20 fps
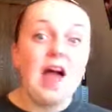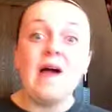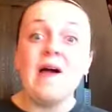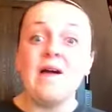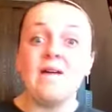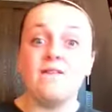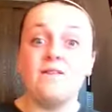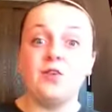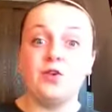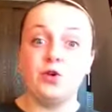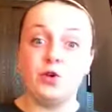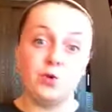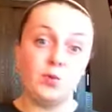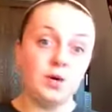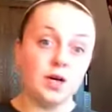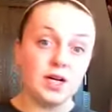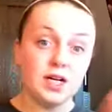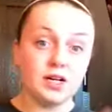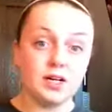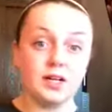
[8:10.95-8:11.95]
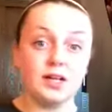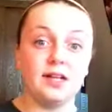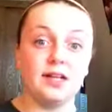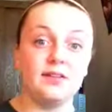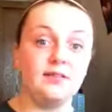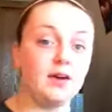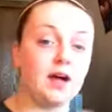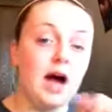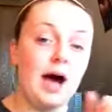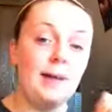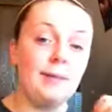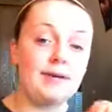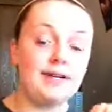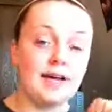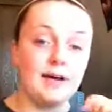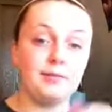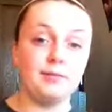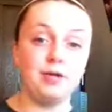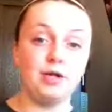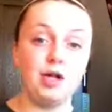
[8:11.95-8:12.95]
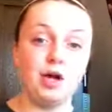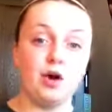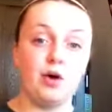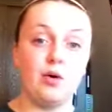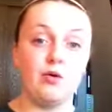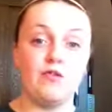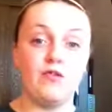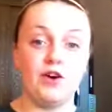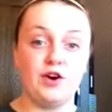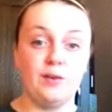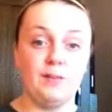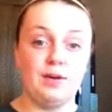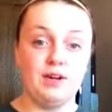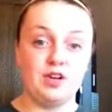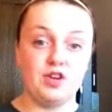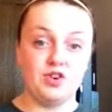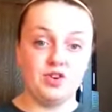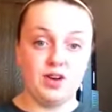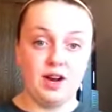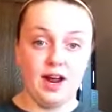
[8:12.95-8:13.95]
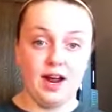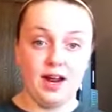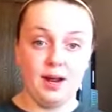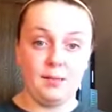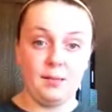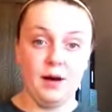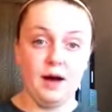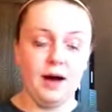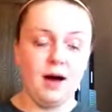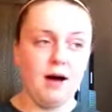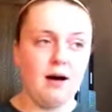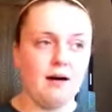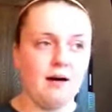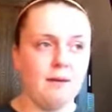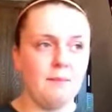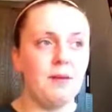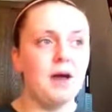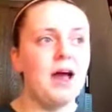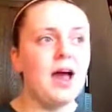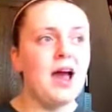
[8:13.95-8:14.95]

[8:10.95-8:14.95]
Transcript: If you want to leave a comment down below for a middle name, um,